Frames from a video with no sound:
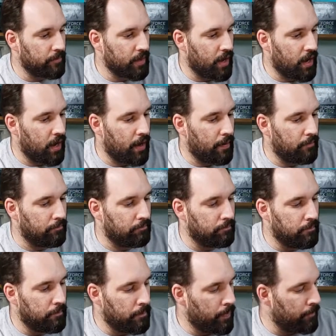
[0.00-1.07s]

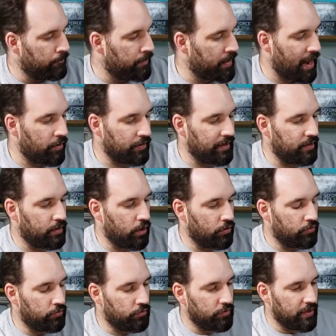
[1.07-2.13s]
But I don't need to
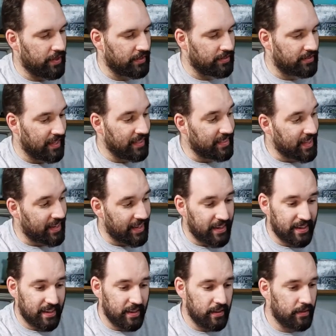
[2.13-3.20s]
go through the extent that he
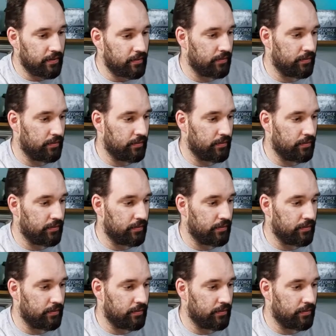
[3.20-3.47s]
did,